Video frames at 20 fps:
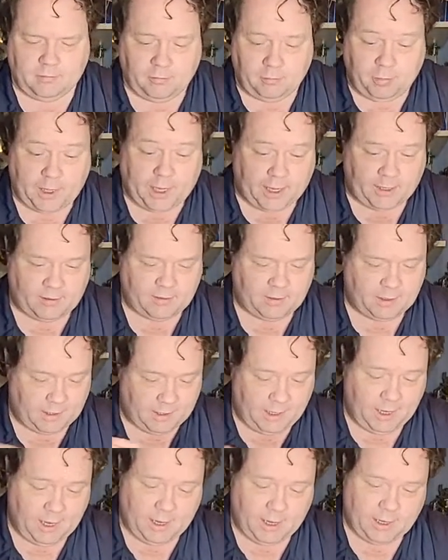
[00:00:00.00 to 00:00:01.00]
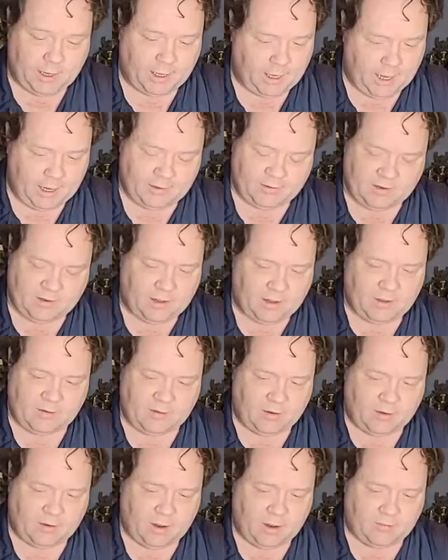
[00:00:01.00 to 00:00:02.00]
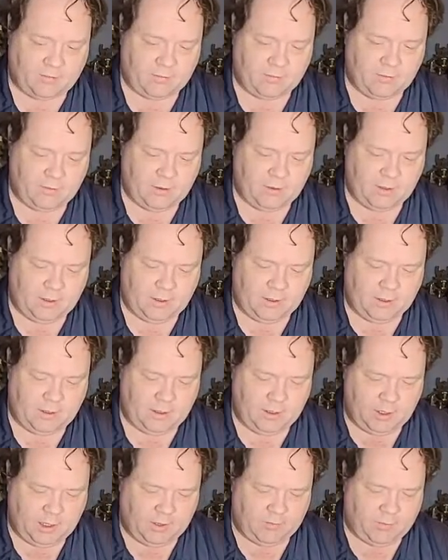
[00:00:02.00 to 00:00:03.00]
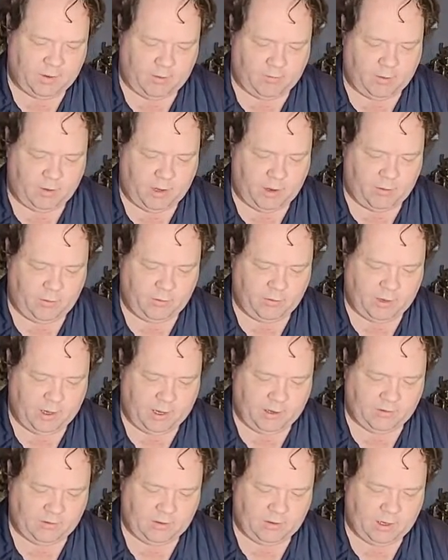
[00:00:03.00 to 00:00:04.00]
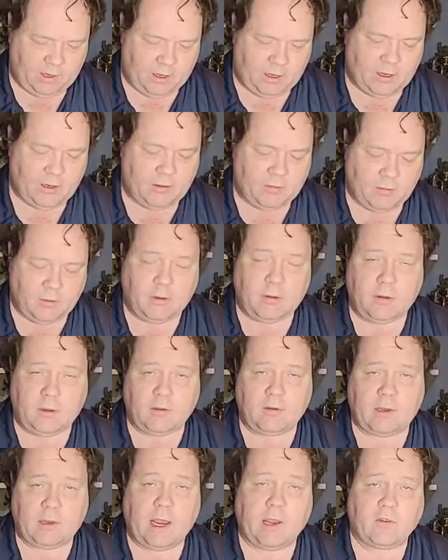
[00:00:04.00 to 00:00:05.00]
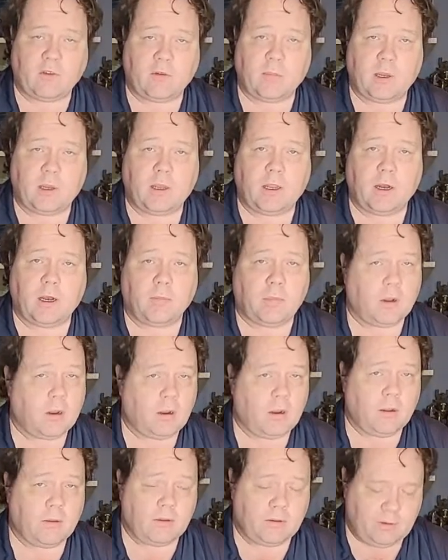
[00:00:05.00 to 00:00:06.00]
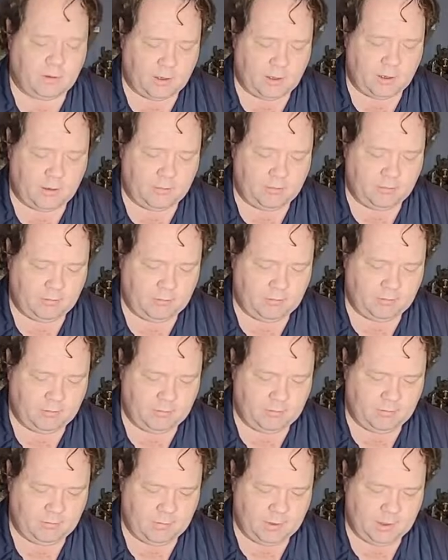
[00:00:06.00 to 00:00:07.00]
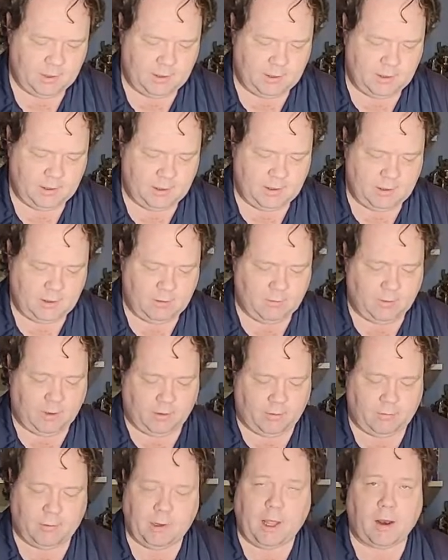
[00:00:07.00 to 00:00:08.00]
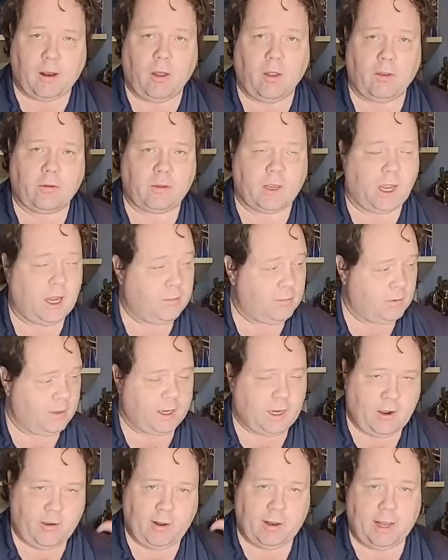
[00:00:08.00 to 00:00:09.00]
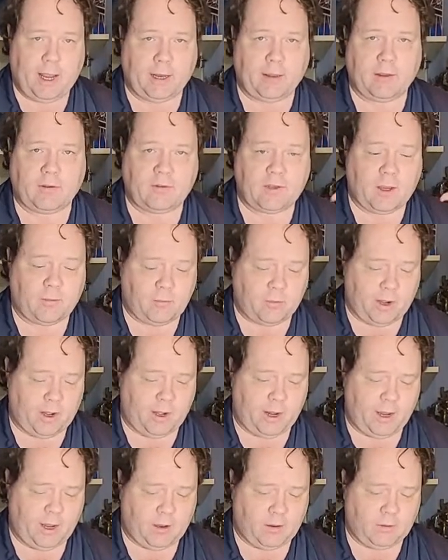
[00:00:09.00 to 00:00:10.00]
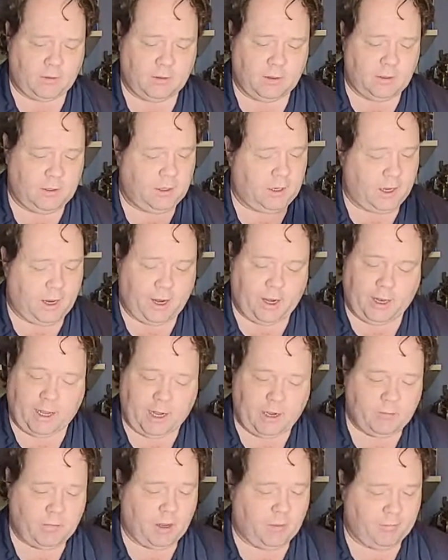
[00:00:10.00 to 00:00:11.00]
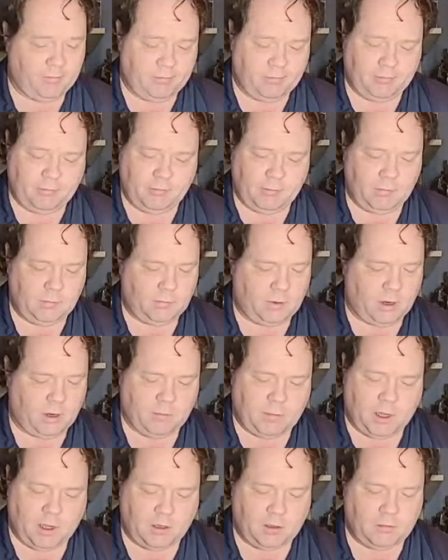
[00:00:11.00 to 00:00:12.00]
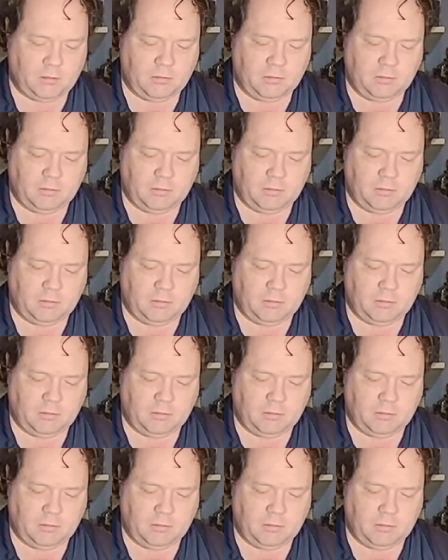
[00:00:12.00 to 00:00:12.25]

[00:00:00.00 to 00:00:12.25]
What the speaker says: But again, I can't say this enough. If ever there was an AC, these guys would be lit up all the time. Well, not all the time. Like how I light this up right now. I'd light them up, turn them on.